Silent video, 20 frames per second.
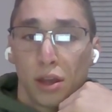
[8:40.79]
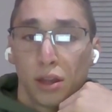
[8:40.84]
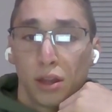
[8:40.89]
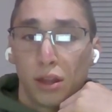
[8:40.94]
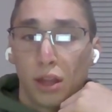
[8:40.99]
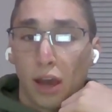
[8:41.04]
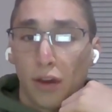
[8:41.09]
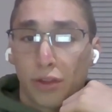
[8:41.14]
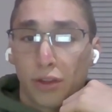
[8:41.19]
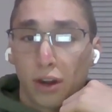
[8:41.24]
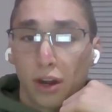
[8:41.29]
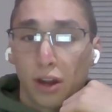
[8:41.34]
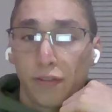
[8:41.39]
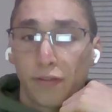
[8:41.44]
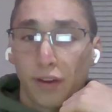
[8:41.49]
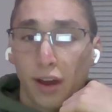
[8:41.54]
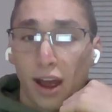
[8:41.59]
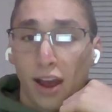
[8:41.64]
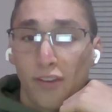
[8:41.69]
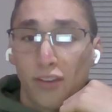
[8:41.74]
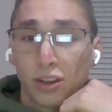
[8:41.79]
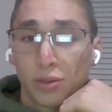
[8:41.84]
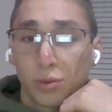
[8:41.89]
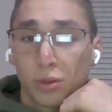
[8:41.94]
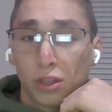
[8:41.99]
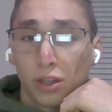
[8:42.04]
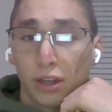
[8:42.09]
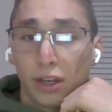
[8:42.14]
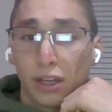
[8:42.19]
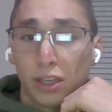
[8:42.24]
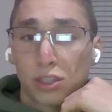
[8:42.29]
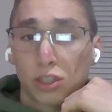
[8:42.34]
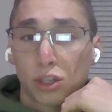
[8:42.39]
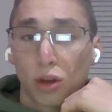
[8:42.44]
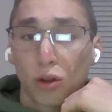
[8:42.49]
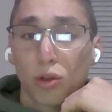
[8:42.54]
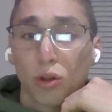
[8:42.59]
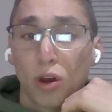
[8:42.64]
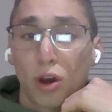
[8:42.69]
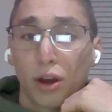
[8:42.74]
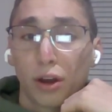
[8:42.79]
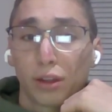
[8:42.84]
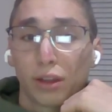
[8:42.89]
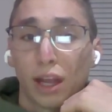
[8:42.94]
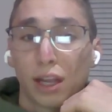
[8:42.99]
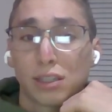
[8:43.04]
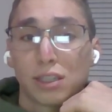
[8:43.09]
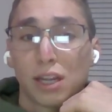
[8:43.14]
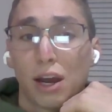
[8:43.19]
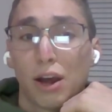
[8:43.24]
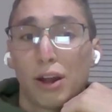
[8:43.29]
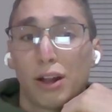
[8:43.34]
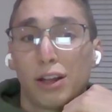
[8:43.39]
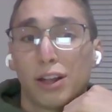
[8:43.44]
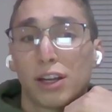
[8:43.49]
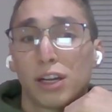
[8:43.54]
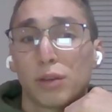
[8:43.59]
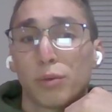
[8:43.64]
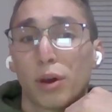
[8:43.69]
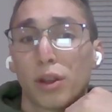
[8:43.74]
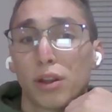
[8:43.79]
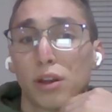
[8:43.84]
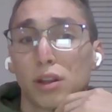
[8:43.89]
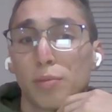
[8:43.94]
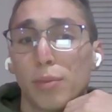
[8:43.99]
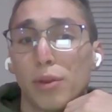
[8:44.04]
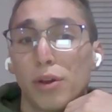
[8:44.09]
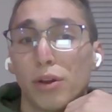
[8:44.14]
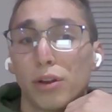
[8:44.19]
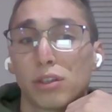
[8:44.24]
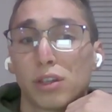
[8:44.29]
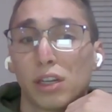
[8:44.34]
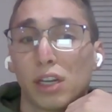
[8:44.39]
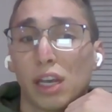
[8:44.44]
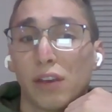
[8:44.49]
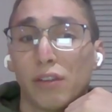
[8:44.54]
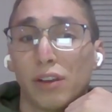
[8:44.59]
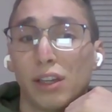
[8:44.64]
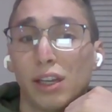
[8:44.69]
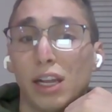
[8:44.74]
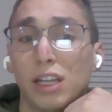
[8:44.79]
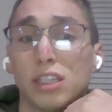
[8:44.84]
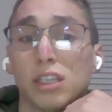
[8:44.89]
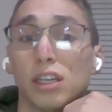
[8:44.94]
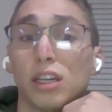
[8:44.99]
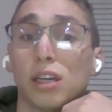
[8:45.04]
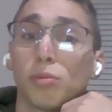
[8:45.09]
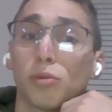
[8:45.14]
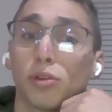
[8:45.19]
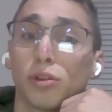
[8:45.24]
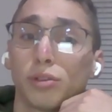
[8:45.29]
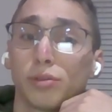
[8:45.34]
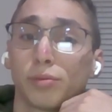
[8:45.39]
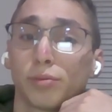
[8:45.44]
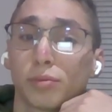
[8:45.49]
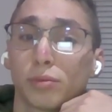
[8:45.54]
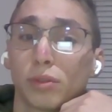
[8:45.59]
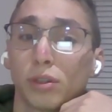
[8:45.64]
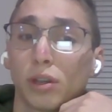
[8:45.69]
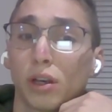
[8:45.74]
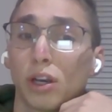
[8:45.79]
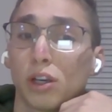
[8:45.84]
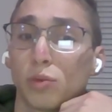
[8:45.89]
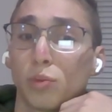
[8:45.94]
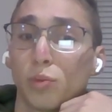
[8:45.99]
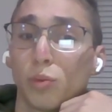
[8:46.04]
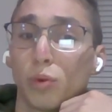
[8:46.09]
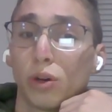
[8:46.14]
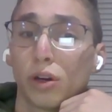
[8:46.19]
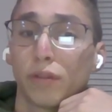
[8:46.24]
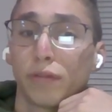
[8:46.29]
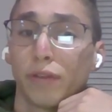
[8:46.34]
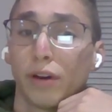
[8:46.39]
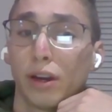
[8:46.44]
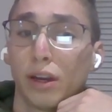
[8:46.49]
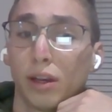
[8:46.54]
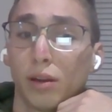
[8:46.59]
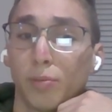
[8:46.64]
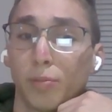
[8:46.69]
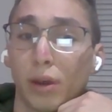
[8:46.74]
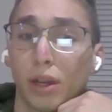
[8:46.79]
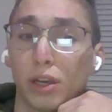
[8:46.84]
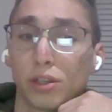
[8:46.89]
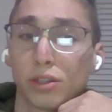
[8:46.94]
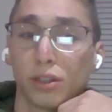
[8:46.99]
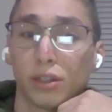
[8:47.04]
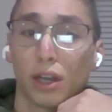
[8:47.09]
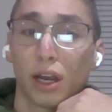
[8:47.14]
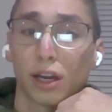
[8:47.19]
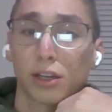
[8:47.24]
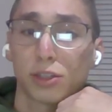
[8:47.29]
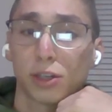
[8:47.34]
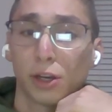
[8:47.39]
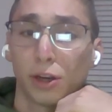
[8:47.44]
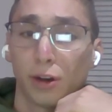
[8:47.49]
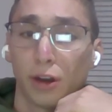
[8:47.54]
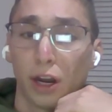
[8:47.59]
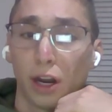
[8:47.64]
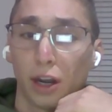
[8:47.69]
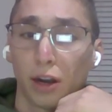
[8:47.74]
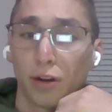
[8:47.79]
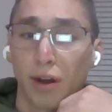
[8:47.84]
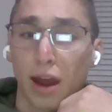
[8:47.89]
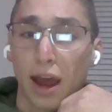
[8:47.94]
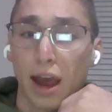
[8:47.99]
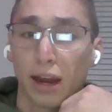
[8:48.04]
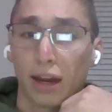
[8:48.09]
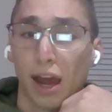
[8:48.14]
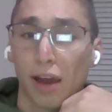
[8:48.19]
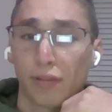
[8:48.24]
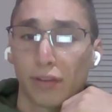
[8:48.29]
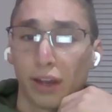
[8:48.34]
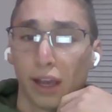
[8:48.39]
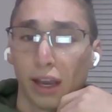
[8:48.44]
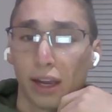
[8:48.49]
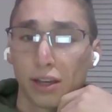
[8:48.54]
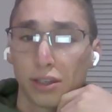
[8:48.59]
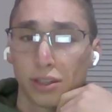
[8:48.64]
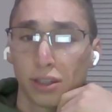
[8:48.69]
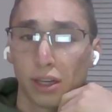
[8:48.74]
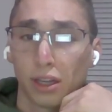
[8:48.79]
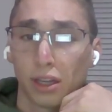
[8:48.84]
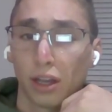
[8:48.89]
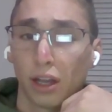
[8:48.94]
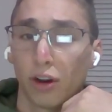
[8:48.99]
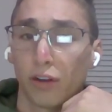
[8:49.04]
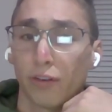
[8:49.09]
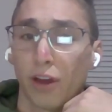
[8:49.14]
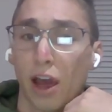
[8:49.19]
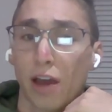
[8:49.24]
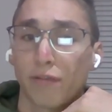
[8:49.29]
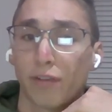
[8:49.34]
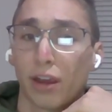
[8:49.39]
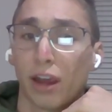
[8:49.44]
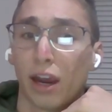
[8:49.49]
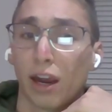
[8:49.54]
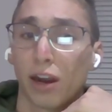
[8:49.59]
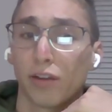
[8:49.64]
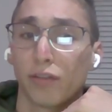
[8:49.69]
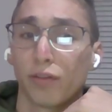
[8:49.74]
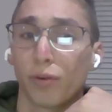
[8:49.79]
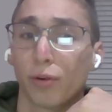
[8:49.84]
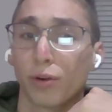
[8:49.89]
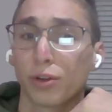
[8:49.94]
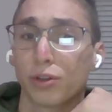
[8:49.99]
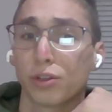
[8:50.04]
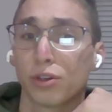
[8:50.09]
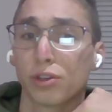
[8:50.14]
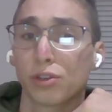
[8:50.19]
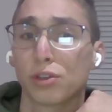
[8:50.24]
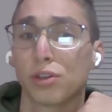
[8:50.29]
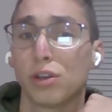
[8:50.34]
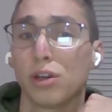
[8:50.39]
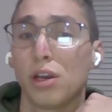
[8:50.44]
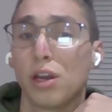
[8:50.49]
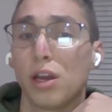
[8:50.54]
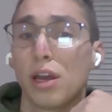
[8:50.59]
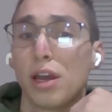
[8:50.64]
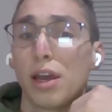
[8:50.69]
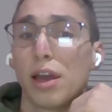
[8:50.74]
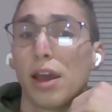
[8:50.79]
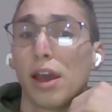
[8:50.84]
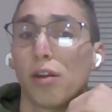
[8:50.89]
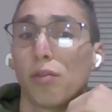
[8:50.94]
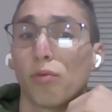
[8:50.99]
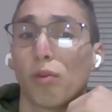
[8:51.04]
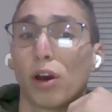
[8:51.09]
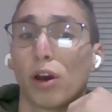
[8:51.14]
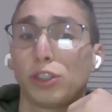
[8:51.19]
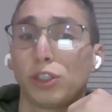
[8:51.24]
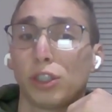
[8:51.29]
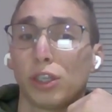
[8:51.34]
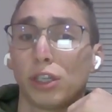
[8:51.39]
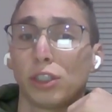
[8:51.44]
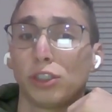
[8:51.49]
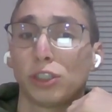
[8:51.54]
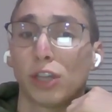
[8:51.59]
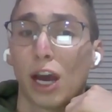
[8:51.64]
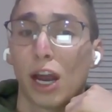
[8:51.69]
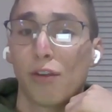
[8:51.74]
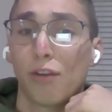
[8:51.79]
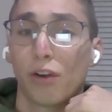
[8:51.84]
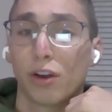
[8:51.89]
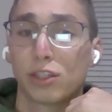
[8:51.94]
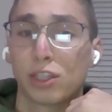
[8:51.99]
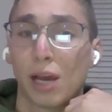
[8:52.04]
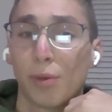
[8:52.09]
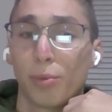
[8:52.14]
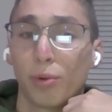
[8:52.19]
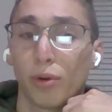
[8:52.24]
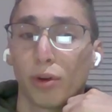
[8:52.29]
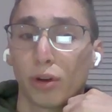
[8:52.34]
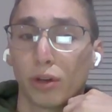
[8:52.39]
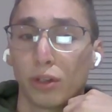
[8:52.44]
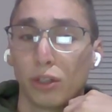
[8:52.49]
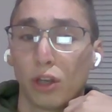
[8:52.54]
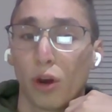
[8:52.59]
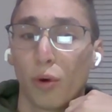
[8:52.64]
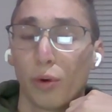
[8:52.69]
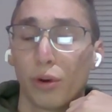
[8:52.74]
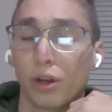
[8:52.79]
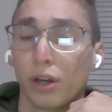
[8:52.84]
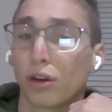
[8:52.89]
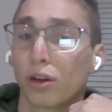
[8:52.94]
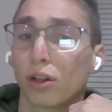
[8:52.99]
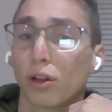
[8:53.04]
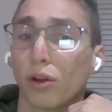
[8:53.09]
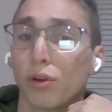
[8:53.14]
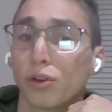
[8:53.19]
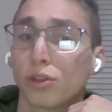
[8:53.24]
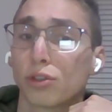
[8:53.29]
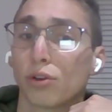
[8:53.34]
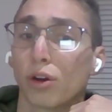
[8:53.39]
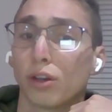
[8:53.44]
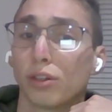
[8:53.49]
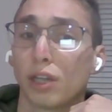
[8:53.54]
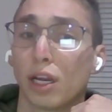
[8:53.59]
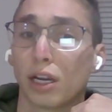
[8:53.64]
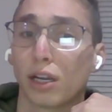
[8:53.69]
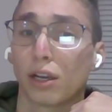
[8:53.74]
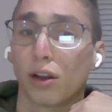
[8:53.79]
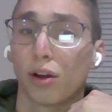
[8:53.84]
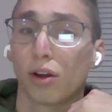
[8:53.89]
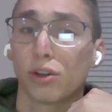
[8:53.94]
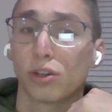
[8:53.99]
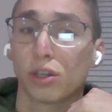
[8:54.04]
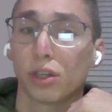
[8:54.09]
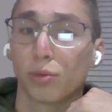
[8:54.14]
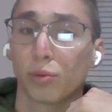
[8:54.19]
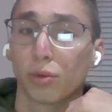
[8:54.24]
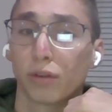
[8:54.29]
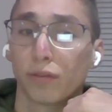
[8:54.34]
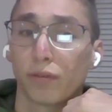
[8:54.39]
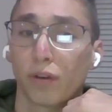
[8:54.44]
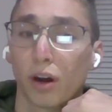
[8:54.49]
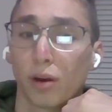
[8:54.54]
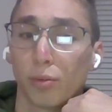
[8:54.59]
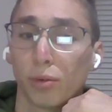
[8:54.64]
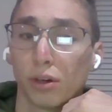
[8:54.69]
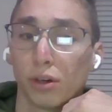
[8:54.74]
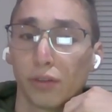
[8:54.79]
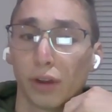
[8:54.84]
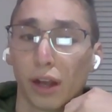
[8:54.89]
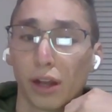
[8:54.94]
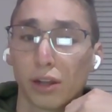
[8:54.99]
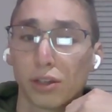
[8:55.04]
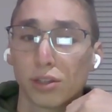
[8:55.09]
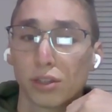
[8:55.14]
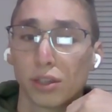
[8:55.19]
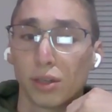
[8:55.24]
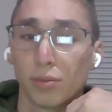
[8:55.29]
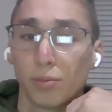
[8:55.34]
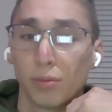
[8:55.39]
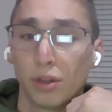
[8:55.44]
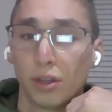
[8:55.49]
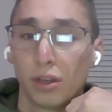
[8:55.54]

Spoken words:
The F-35 has been delayed so long that it's now unclear whether the military even needs it anymore. Because we are fighting basically in Syria and Iraq and Afghanistan. They don't have air forces. And Russia and China, for example, are nowhere near close to our technology and we're far more advanced than them.